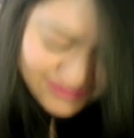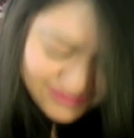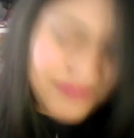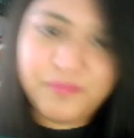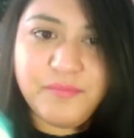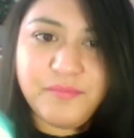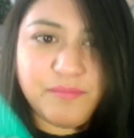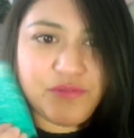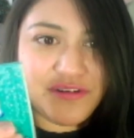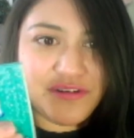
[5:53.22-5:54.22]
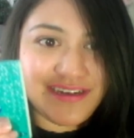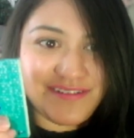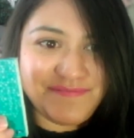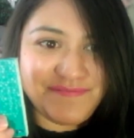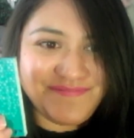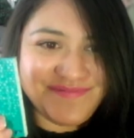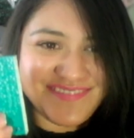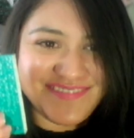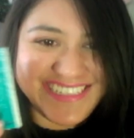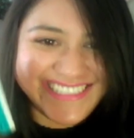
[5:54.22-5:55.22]

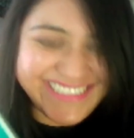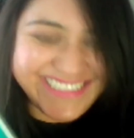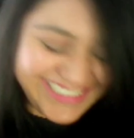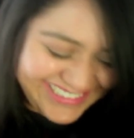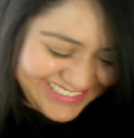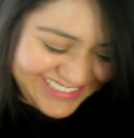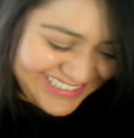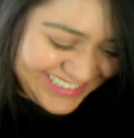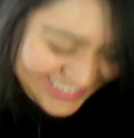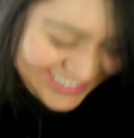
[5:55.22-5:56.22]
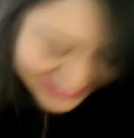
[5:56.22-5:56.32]
Nothing is said.